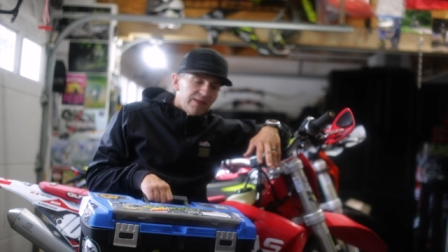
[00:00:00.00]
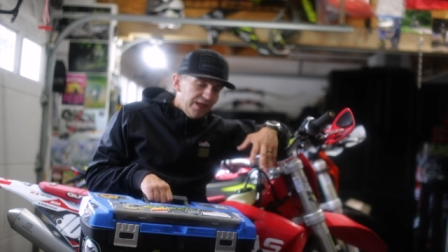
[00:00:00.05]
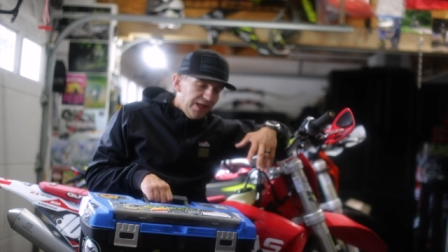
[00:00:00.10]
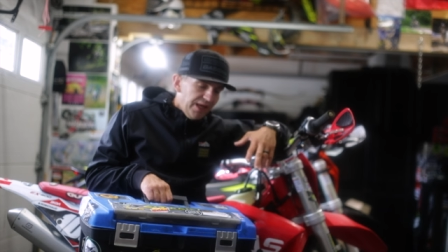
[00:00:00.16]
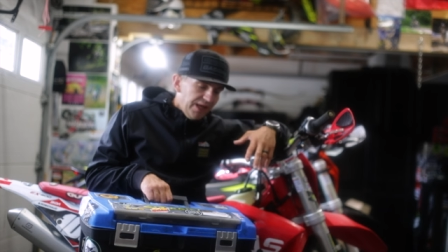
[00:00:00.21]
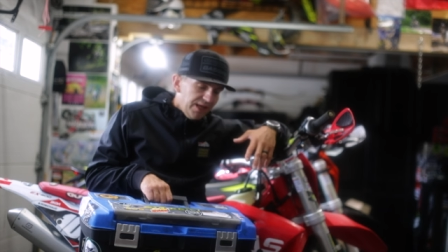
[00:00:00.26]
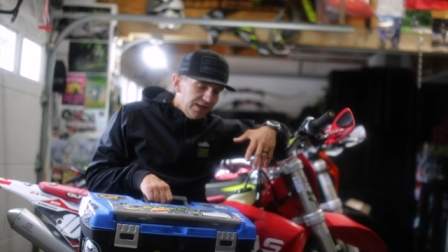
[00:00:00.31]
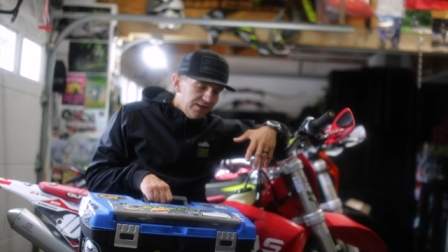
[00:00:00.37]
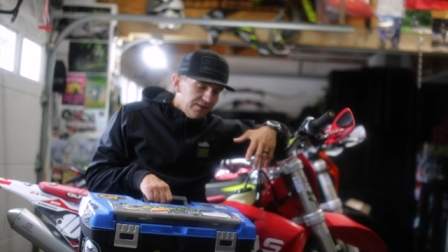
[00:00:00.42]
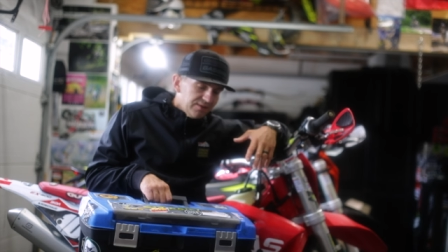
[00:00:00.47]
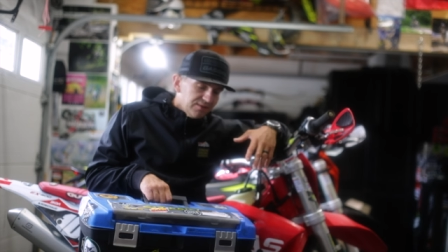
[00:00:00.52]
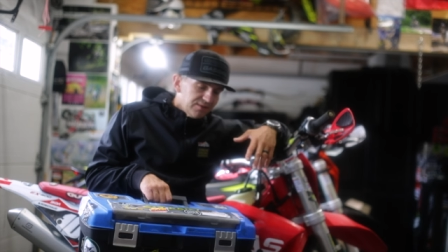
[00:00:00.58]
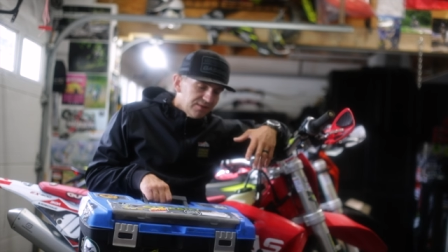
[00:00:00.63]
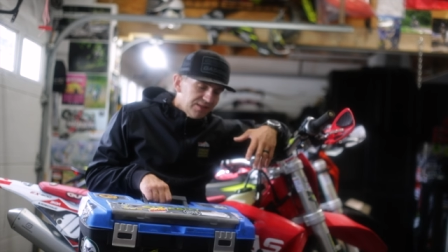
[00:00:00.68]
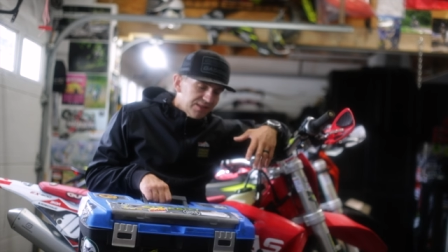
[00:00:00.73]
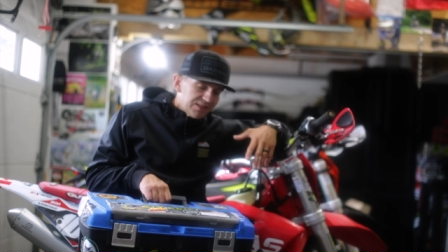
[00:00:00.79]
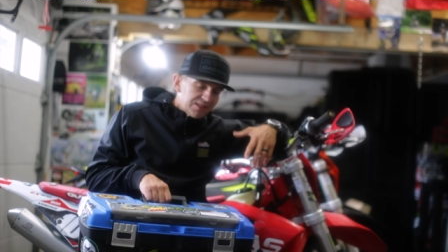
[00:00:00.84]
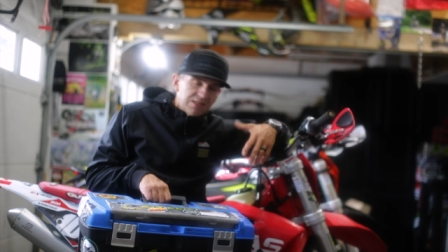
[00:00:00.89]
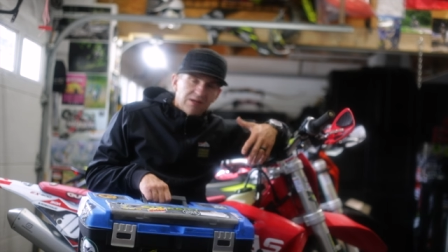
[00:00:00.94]
and
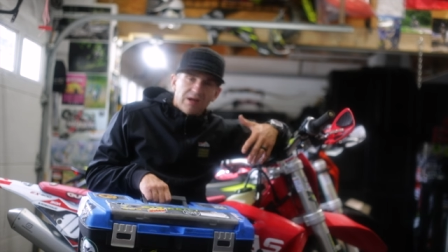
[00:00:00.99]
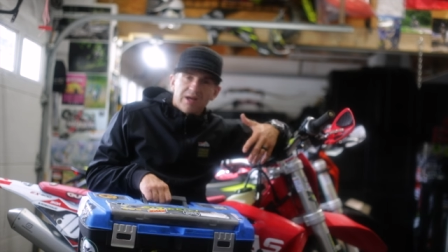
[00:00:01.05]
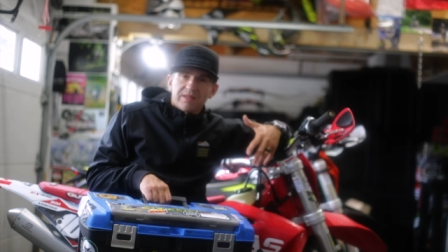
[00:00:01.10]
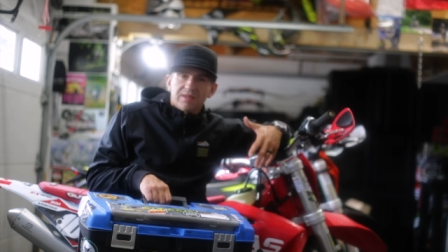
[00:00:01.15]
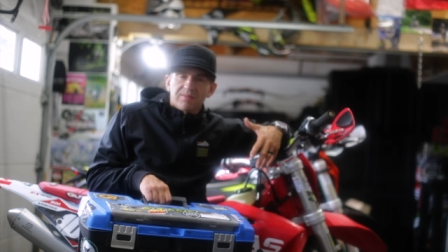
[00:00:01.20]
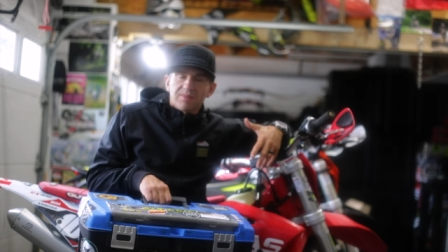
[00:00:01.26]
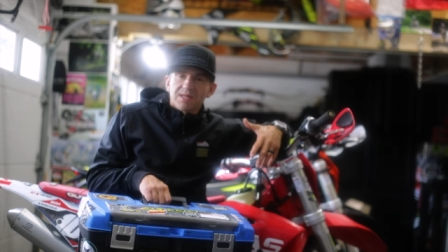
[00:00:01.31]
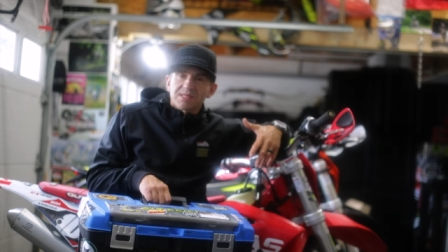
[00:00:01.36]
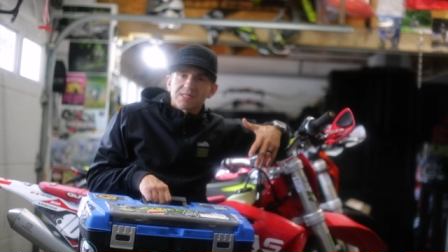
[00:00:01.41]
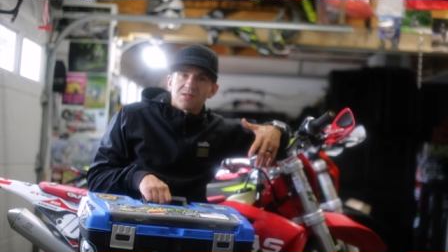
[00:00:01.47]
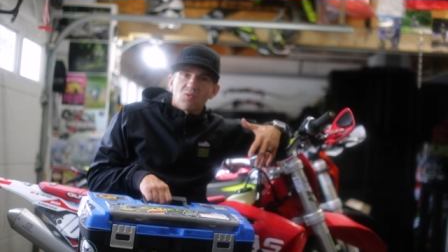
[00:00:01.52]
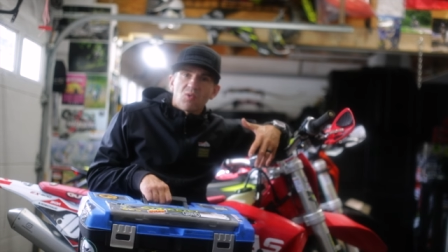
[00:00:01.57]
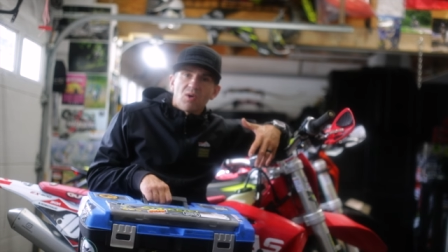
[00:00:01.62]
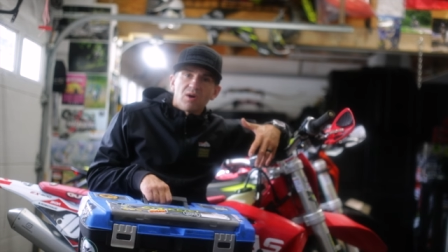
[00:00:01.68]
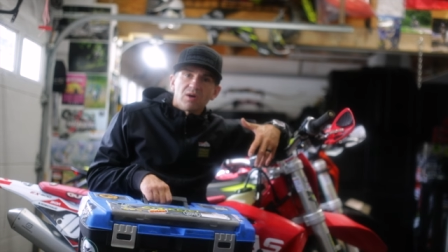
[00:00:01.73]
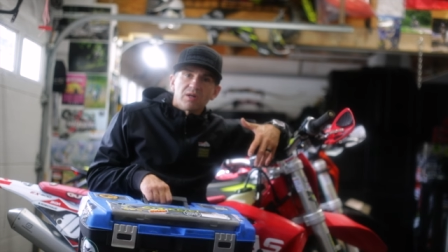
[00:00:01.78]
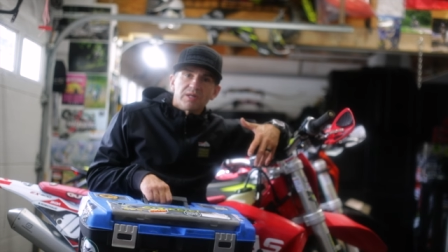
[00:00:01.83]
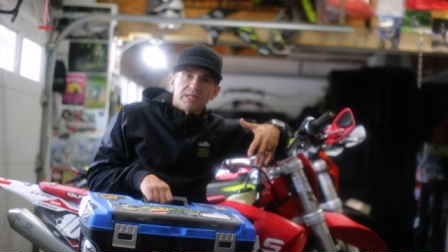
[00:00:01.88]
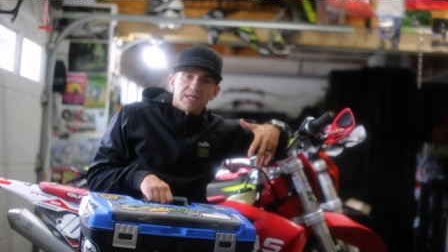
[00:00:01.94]
it's not the best
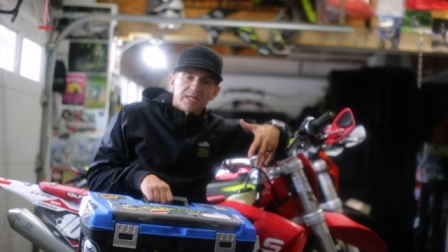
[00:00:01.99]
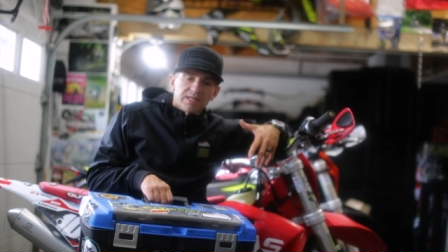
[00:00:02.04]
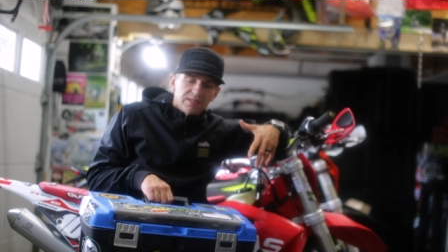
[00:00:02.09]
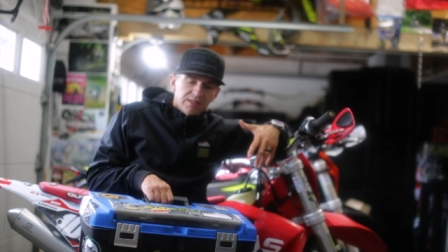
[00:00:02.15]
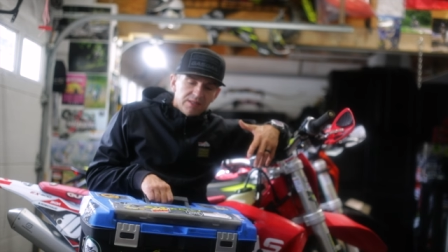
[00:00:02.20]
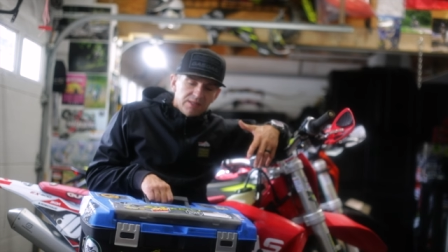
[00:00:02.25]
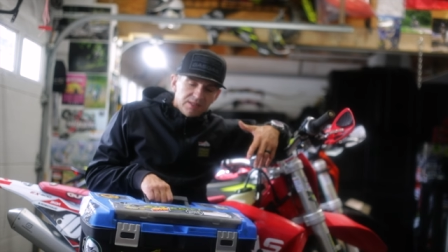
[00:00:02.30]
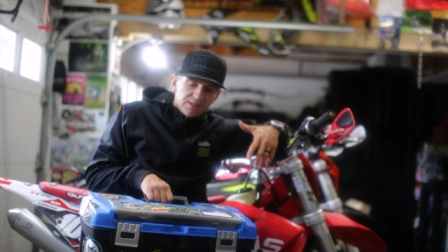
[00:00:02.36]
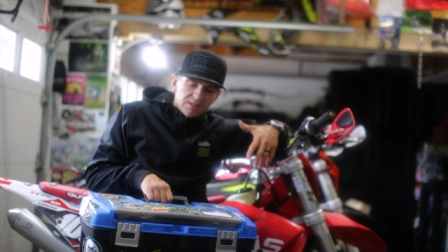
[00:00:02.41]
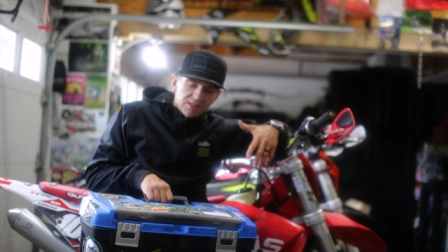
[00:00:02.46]
quality.